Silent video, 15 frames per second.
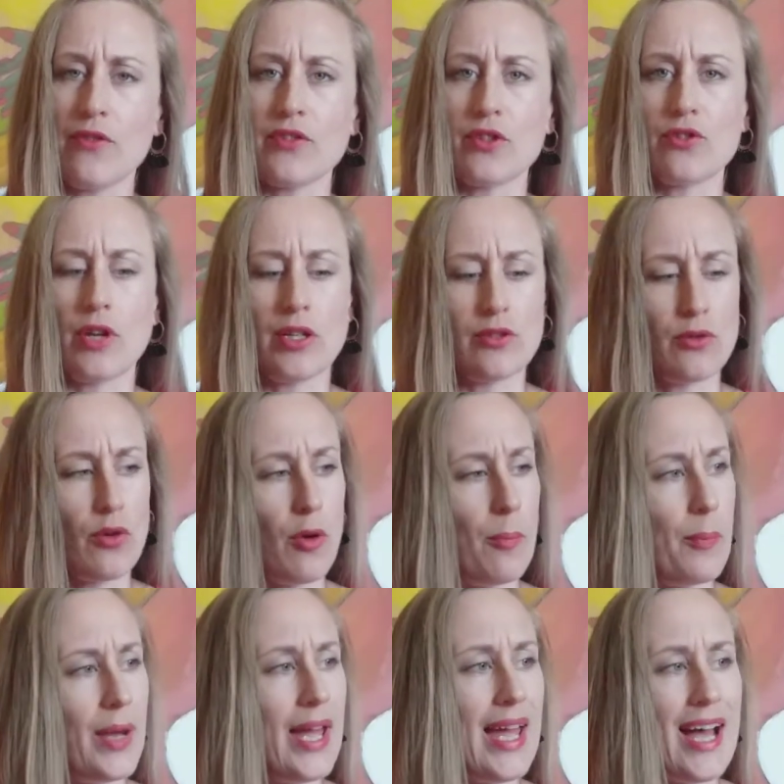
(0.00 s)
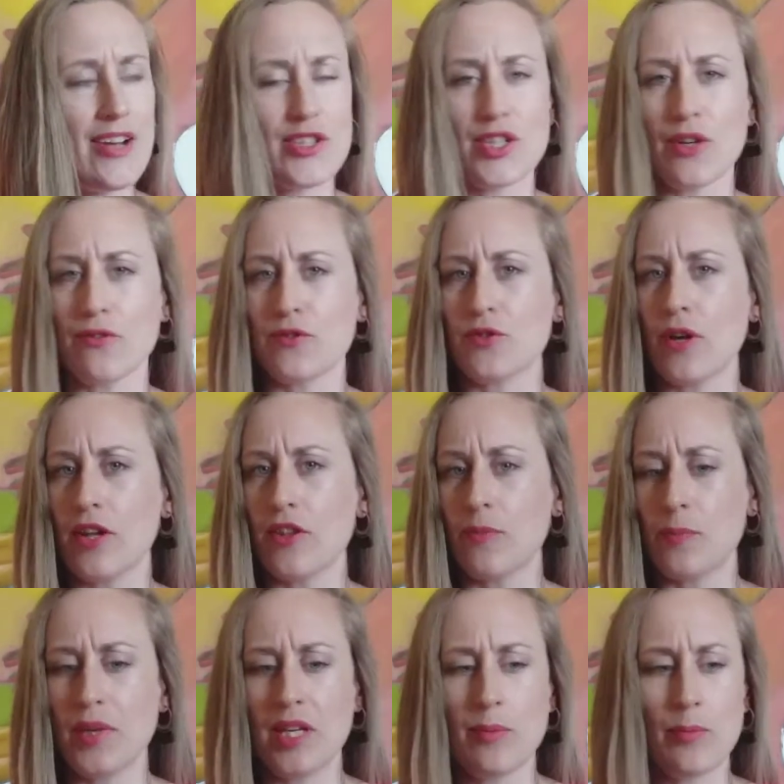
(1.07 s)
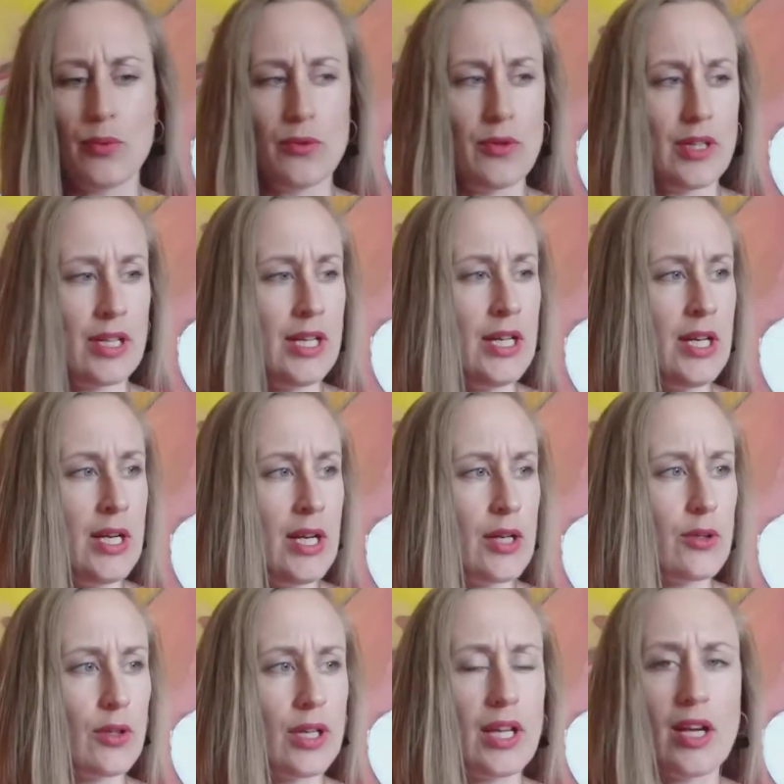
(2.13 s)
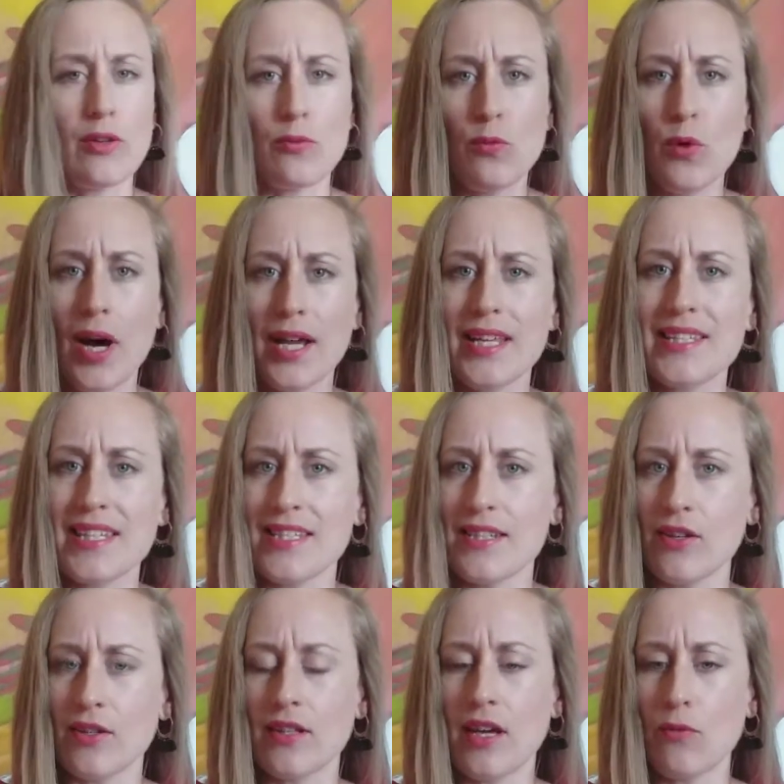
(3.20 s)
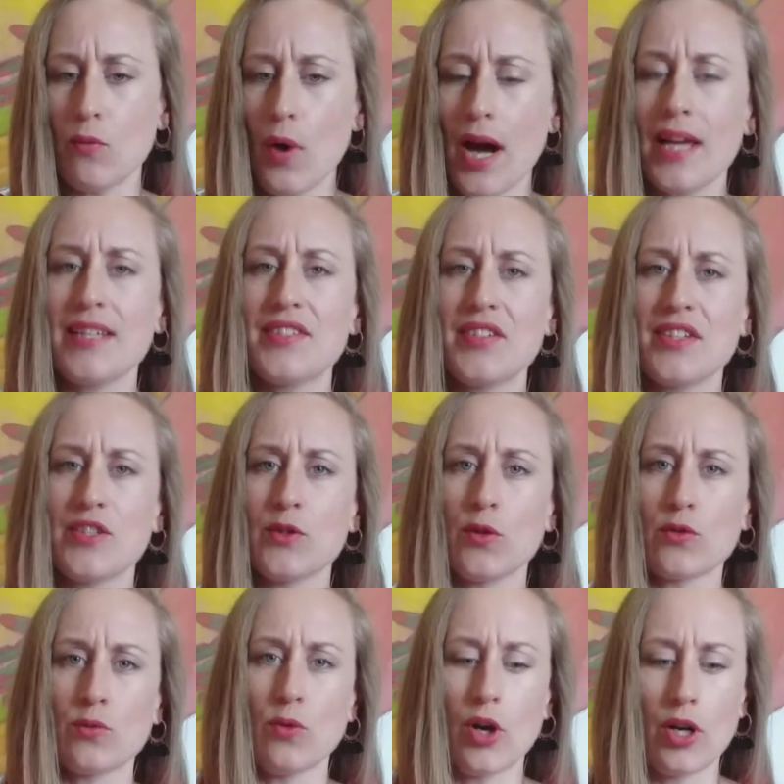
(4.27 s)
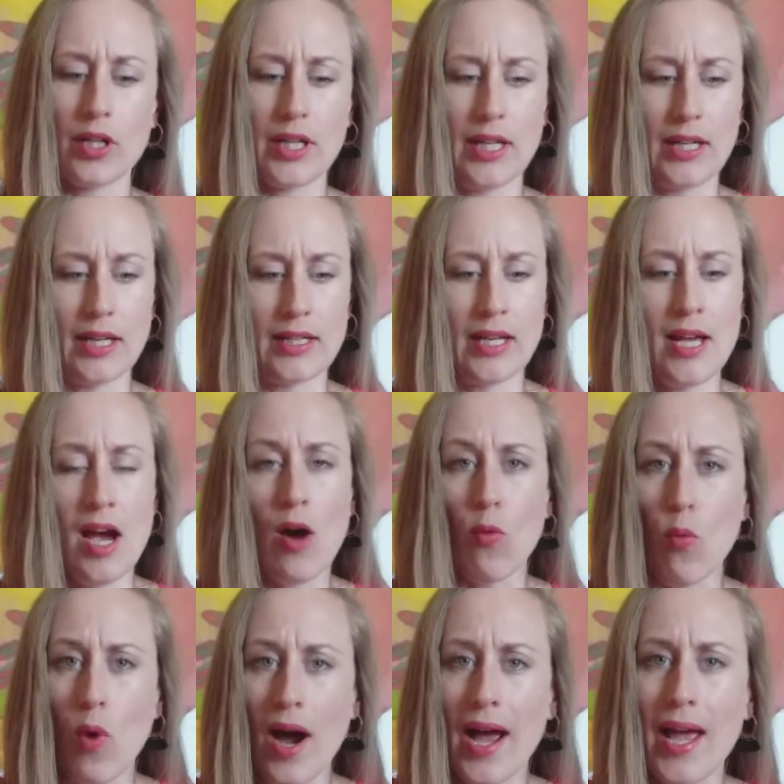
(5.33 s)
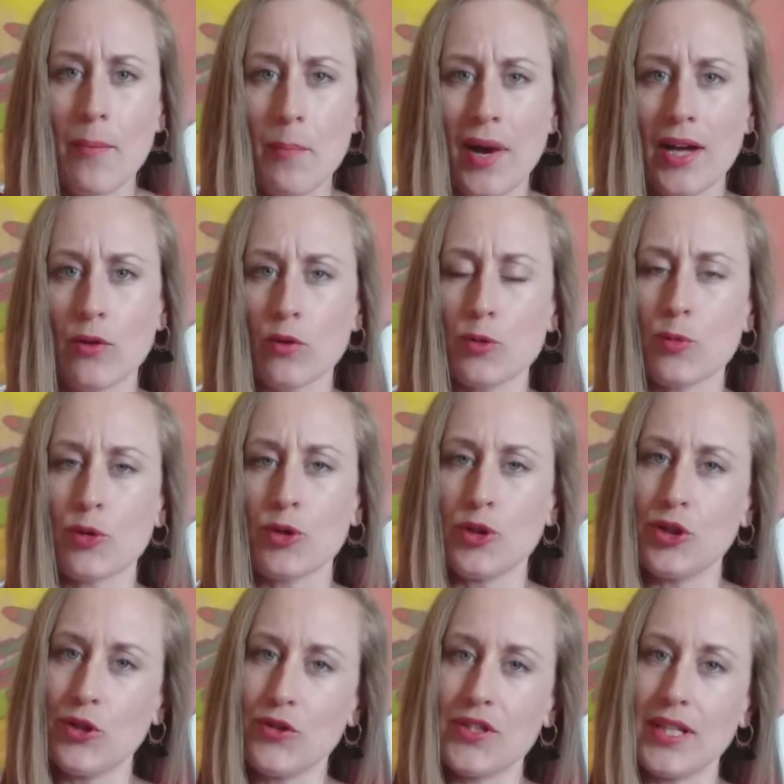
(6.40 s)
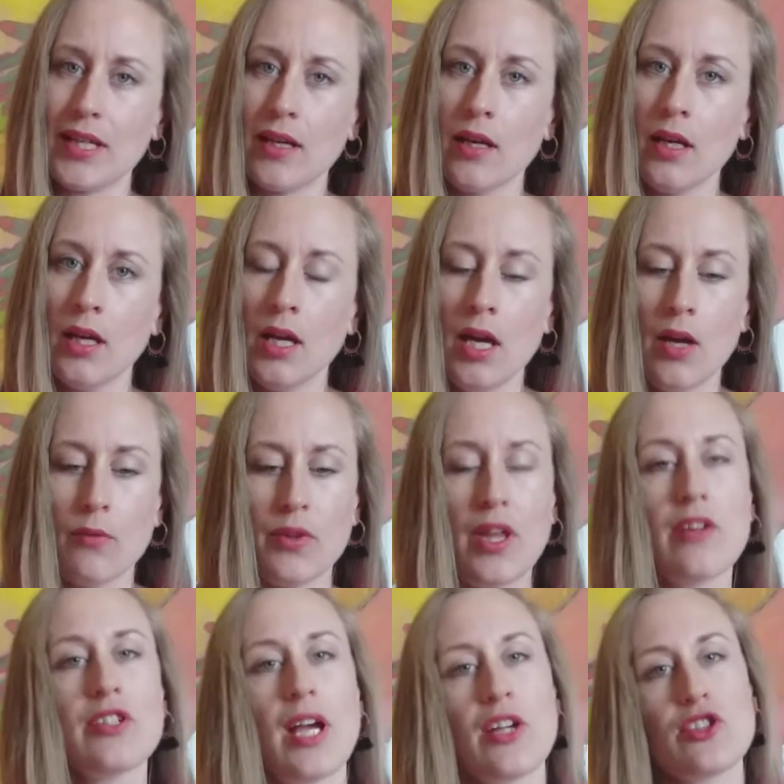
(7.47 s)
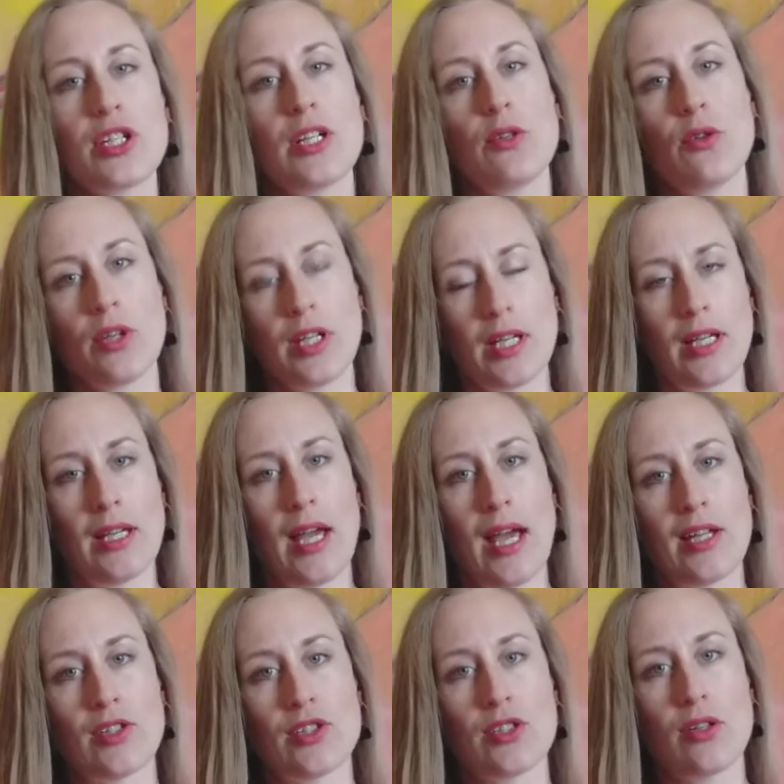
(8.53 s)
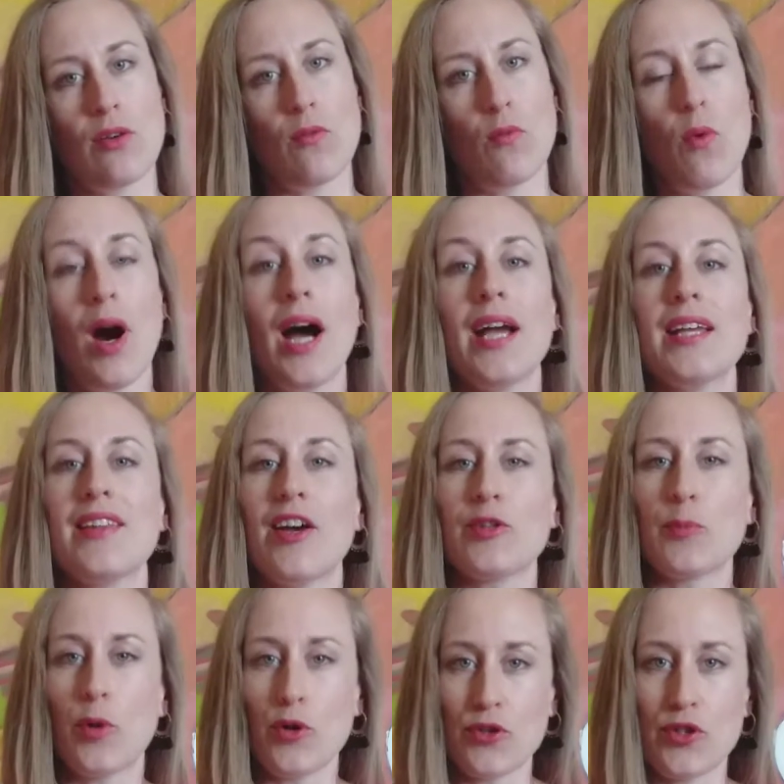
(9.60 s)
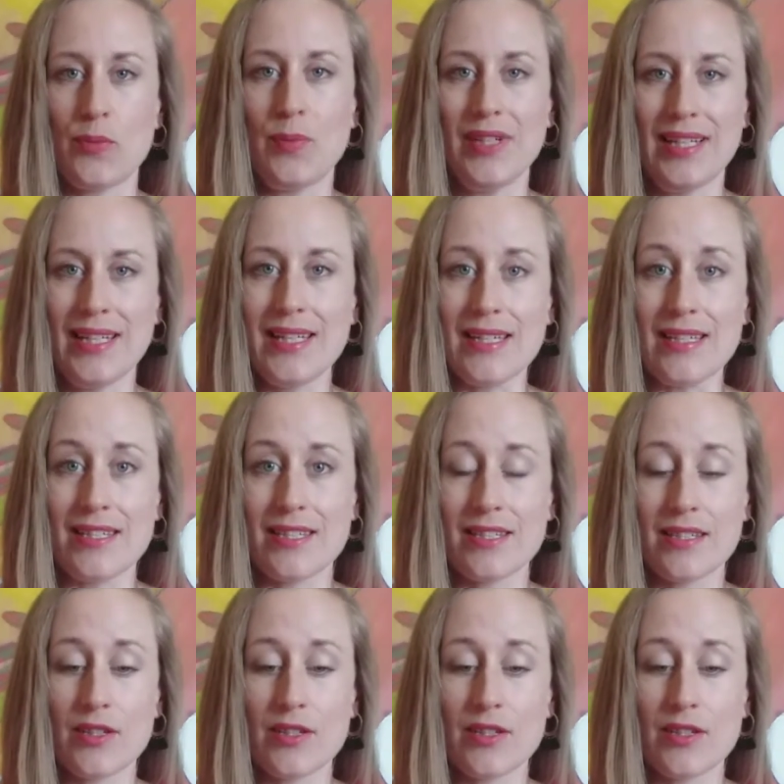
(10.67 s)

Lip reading: and trying to compare ourselves to other people and looking at why is this not working and why am I not producing, without actually looking at why that possibly is.